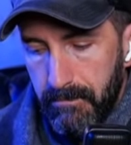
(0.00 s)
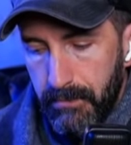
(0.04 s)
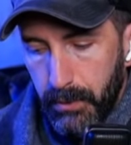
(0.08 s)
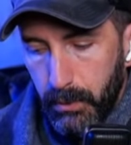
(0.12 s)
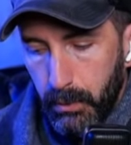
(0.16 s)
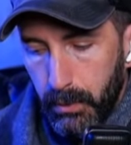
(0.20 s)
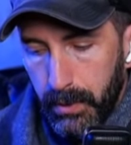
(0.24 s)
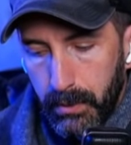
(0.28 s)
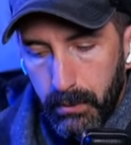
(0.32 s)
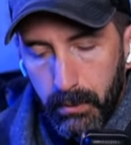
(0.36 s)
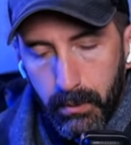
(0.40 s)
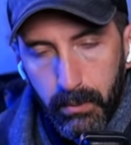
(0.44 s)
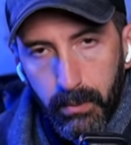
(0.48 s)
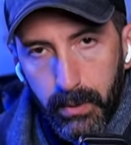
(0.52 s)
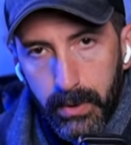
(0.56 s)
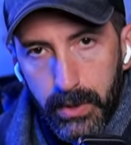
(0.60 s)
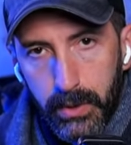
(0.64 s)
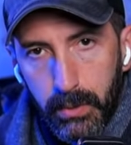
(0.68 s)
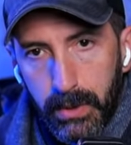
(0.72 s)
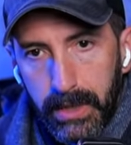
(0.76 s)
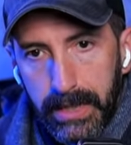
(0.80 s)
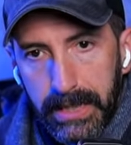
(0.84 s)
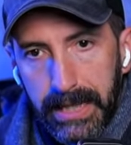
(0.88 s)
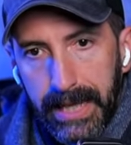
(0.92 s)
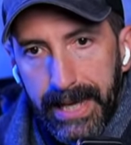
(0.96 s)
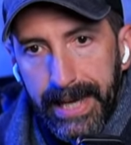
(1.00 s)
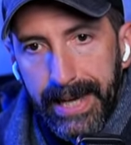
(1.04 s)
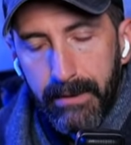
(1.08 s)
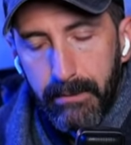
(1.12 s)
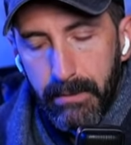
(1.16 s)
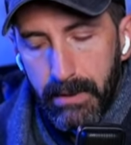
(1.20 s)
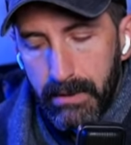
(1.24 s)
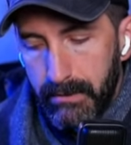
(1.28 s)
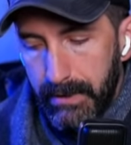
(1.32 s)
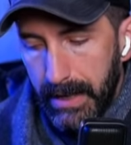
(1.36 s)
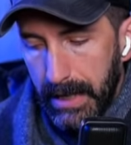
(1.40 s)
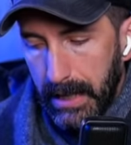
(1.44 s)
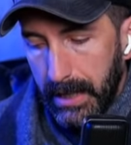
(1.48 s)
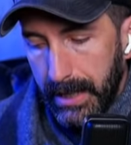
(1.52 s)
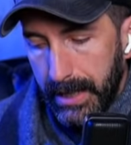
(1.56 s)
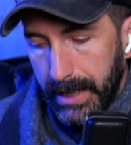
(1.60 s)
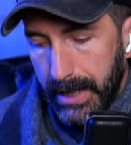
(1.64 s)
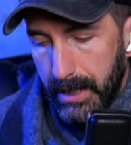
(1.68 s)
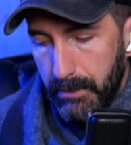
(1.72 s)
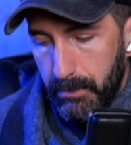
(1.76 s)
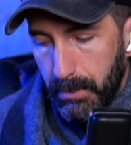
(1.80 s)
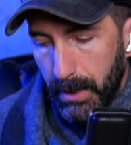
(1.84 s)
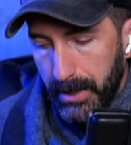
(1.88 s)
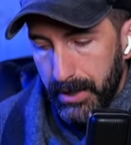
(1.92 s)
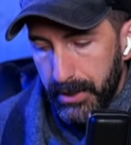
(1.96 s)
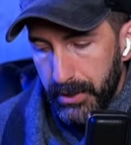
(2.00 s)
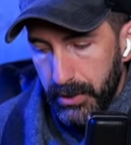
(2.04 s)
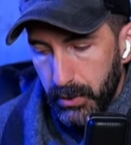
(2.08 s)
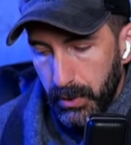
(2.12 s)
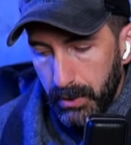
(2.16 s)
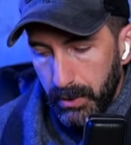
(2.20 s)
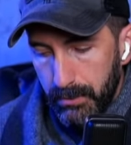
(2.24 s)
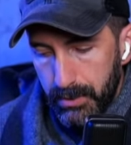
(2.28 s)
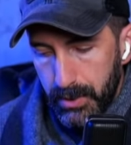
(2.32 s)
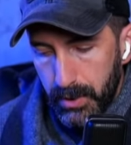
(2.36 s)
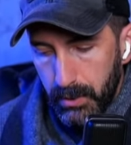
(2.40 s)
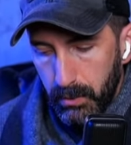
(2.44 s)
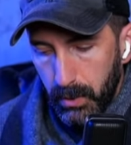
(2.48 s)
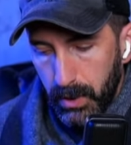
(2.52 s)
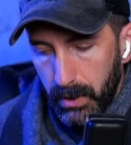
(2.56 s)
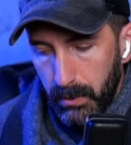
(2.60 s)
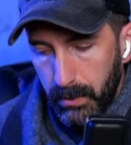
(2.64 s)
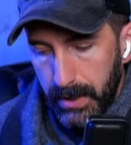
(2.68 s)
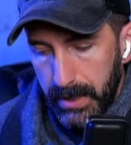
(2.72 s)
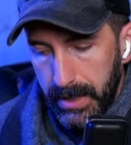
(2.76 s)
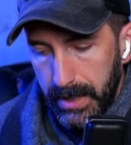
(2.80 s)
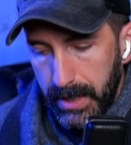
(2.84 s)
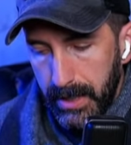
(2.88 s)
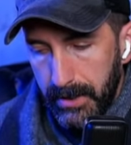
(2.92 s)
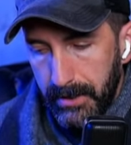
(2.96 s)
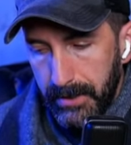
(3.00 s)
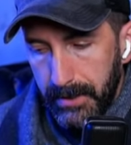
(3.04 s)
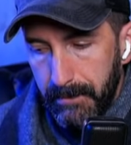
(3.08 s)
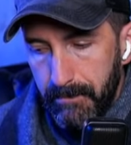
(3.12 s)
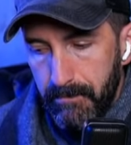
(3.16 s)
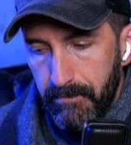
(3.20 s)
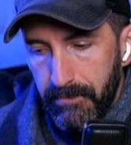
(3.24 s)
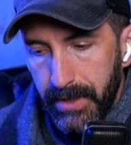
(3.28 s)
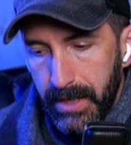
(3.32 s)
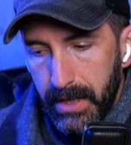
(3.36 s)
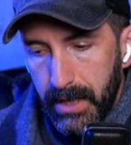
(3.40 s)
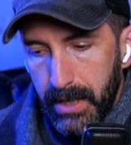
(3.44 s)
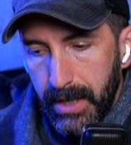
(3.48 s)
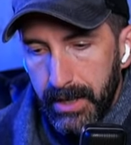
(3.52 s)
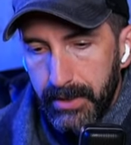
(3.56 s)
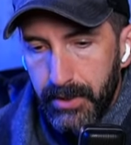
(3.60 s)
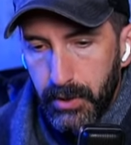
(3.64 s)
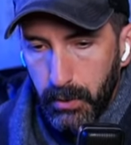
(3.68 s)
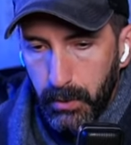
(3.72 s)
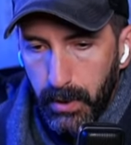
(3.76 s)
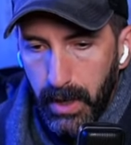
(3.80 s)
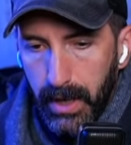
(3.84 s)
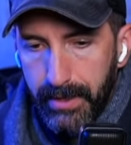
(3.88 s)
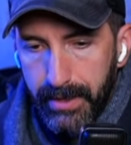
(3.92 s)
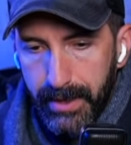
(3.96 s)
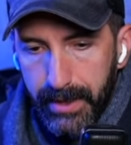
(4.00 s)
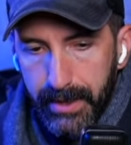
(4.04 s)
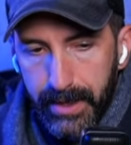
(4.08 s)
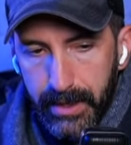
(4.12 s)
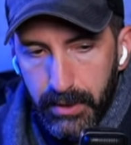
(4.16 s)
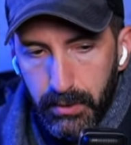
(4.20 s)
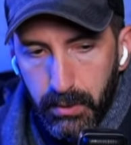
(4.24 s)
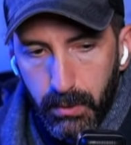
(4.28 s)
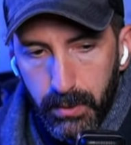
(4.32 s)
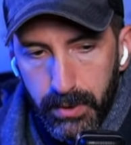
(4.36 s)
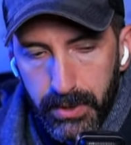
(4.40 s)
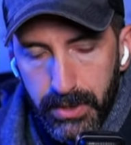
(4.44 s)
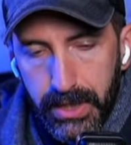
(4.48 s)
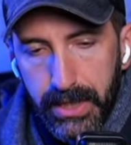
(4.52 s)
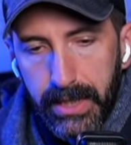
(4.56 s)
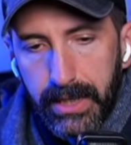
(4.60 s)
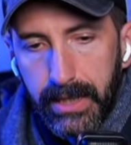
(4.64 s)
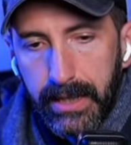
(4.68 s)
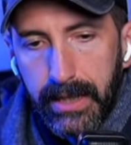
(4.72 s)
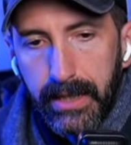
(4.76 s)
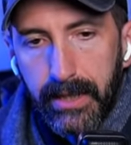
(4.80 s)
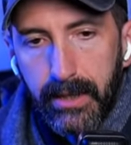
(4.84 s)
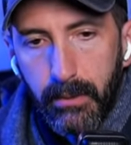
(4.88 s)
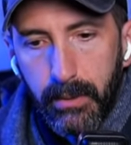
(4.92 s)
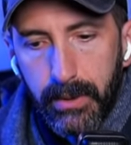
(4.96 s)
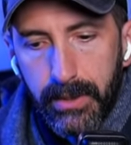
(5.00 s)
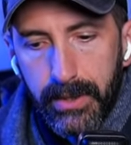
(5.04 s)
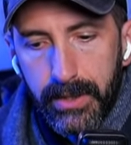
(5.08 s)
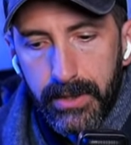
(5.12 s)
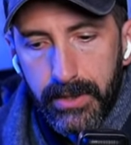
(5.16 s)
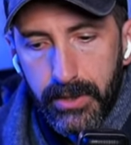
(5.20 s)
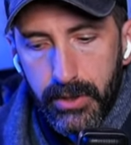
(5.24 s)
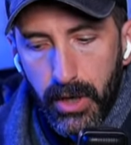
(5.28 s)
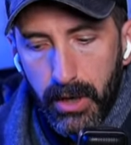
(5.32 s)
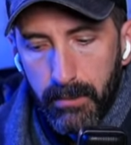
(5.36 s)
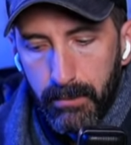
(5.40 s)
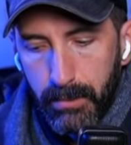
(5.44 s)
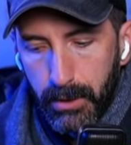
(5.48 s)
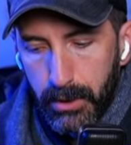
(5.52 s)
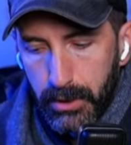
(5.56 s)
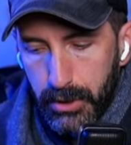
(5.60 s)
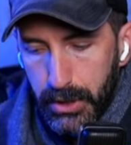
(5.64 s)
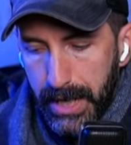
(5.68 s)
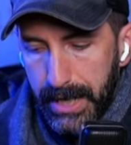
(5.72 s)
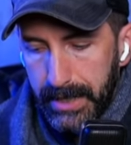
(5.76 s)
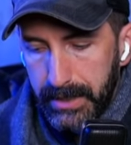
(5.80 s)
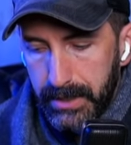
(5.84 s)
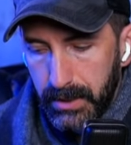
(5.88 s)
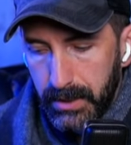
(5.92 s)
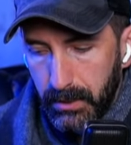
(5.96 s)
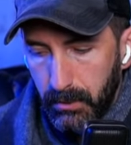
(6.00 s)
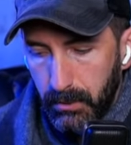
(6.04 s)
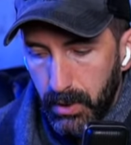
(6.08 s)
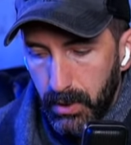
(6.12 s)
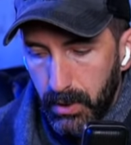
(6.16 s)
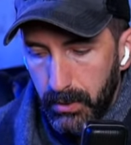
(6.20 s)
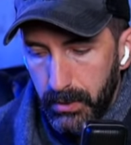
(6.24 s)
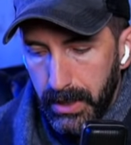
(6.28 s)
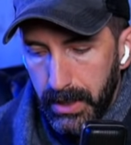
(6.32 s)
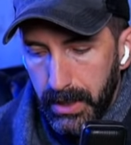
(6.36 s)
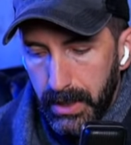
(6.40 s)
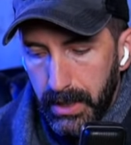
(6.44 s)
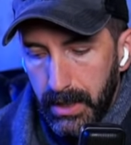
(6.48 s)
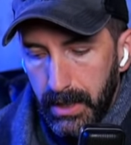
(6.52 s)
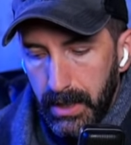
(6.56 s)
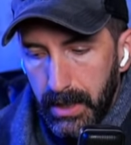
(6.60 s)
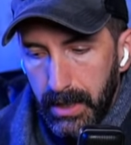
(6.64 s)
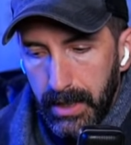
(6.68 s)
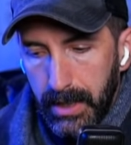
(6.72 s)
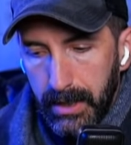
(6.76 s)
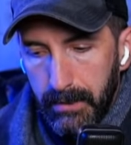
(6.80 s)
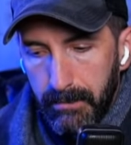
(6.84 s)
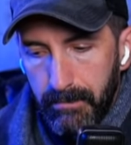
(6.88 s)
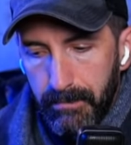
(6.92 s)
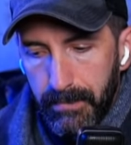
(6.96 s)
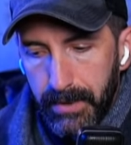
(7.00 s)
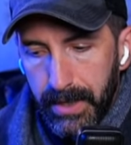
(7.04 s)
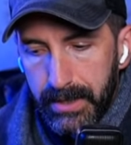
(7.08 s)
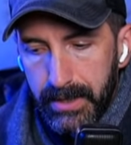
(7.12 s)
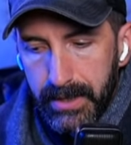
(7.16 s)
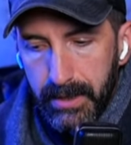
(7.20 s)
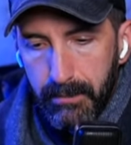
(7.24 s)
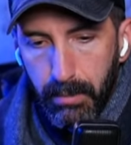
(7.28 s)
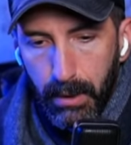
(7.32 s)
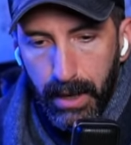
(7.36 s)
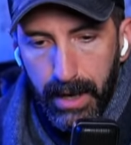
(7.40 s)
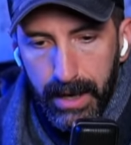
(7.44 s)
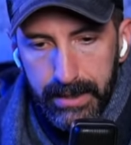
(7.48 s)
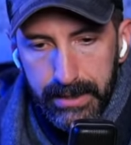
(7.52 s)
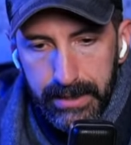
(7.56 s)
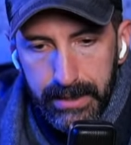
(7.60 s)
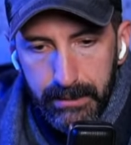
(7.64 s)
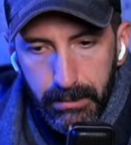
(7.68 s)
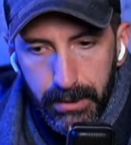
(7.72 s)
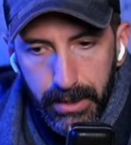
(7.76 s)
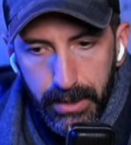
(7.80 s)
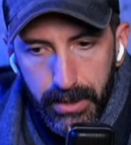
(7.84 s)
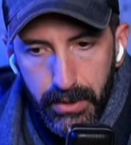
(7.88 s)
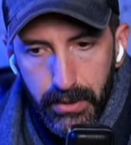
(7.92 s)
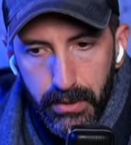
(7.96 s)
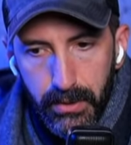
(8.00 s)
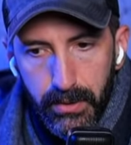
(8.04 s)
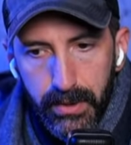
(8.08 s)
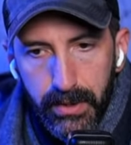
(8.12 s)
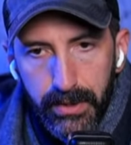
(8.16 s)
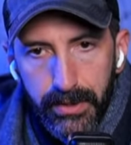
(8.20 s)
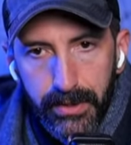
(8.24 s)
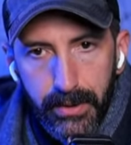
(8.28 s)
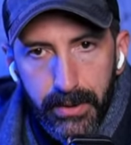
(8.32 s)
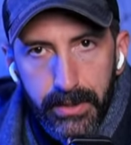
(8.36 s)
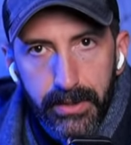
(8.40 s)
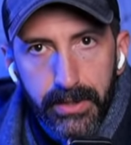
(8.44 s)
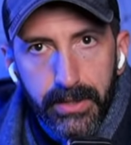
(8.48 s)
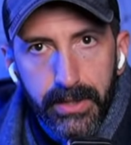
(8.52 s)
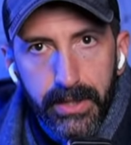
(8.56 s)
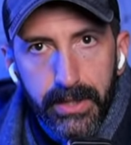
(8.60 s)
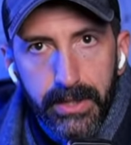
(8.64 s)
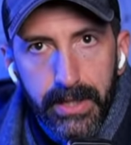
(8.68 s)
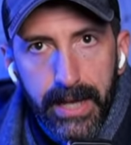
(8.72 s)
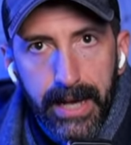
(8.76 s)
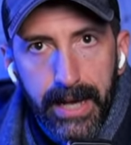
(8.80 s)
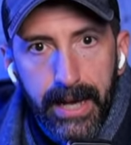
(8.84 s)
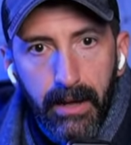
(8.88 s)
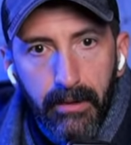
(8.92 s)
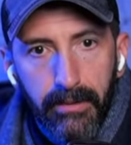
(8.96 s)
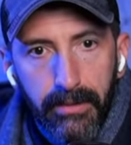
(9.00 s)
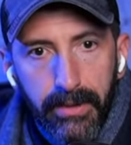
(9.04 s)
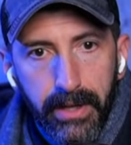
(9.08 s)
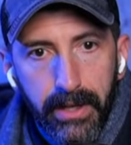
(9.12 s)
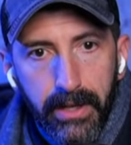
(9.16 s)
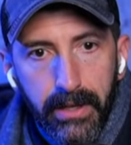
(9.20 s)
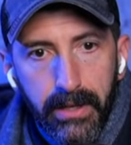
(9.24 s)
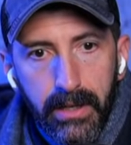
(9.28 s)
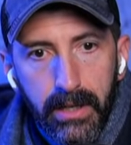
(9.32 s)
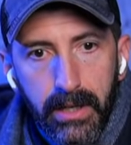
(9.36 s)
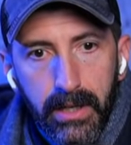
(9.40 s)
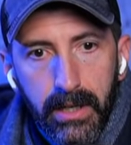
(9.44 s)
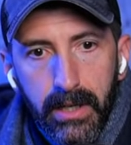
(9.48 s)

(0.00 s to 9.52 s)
which really can't be validated by the scripture one way or the other. And so I think that's what we're seeing here with this John Paul Jackson quote. Is it possibly true that there is this out there?